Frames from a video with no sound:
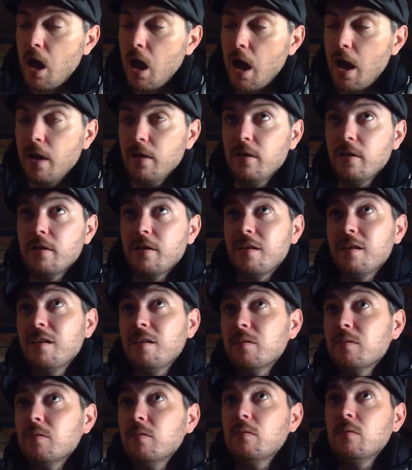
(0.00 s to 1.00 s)
And,
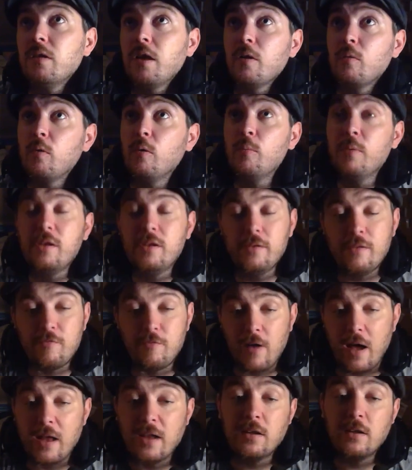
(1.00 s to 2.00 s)
like, when we can
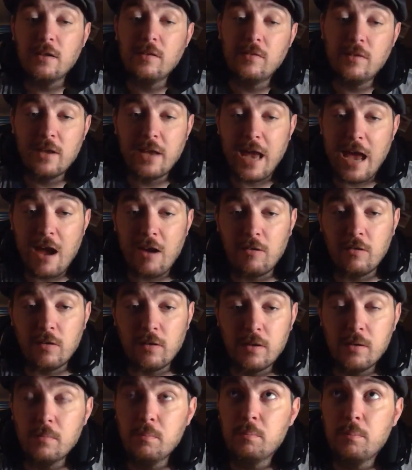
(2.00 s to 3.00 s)
finally see
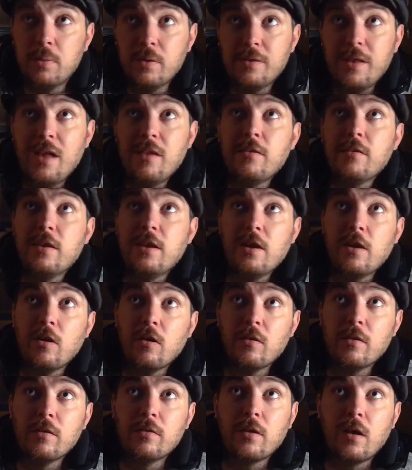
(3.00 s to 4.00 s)
Carolyn possessed
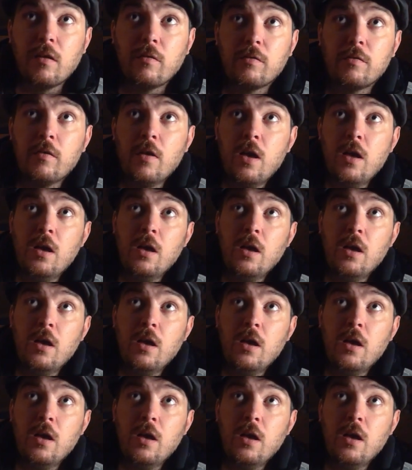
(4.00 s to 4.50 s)
here and stuff.